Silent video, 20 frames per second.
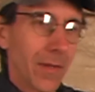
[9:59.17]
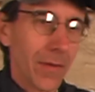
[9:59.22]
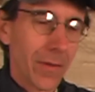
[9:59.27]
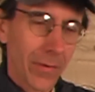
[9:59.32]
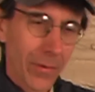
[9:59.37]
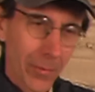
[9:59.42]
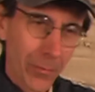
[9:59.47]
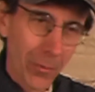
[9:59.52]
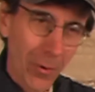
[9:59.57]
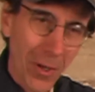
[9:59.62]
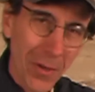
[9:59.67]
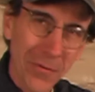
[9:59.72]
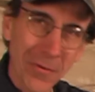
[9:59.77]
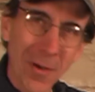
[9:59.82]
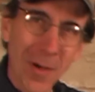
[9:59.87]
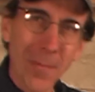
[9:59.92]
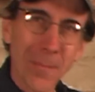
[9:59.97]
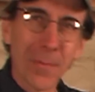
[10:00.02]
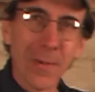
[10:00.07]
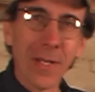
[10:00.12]
the Roth
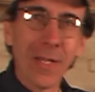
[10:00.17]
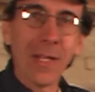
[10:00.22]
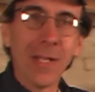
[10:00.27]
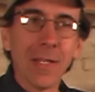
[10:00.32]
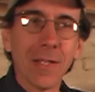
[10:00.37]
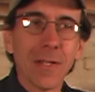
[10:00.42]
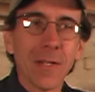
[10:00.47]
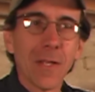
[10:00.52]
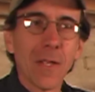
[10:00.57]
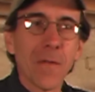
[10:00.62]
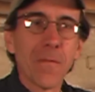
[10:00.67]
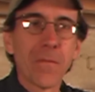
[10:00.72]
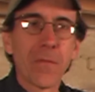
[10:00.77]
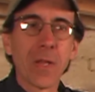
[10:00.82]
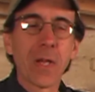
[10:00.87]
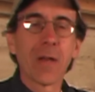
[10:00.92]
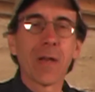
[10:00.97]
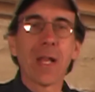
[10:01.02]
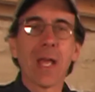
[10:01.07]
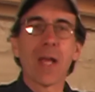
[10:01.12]
company,
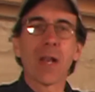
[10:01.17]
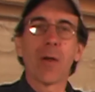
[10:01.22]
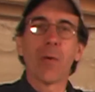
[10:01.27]
figured out a